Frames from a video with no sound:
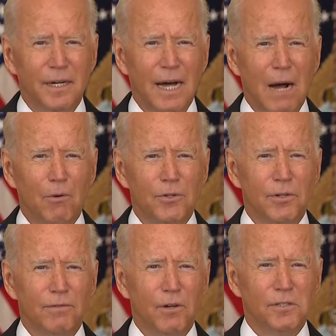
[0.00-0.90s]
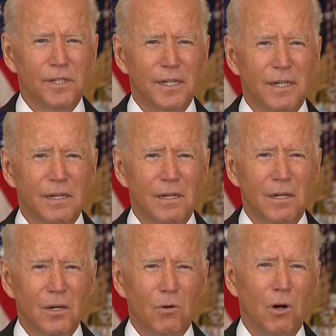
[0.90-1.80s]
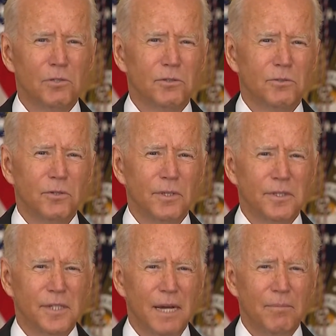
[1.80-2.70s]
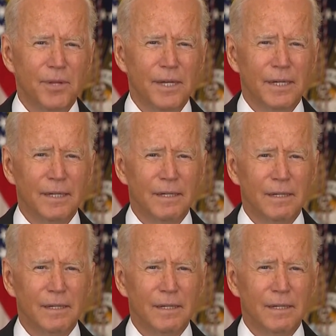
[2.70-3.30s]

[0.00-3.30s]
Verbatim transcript: to Howard University. We're also doing the same thing.